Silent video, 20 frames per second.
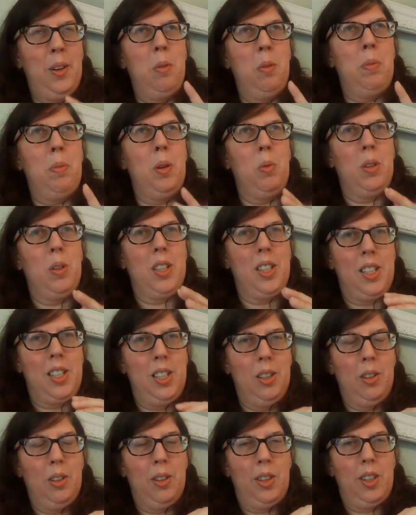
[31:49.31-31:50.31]
but was
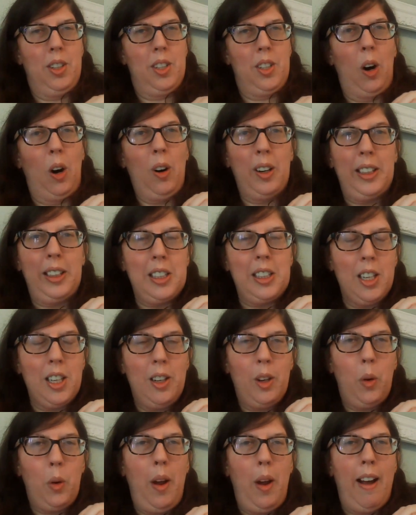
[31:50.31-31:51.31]
still starting to
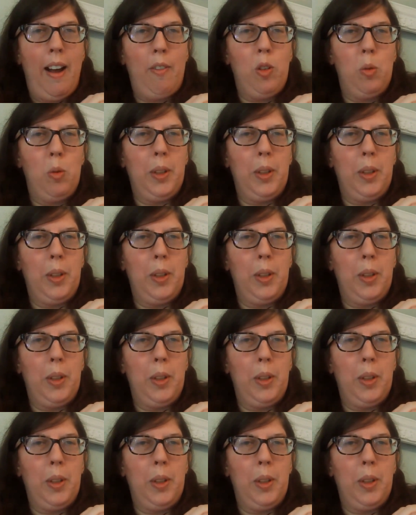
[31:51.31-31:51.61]
unravel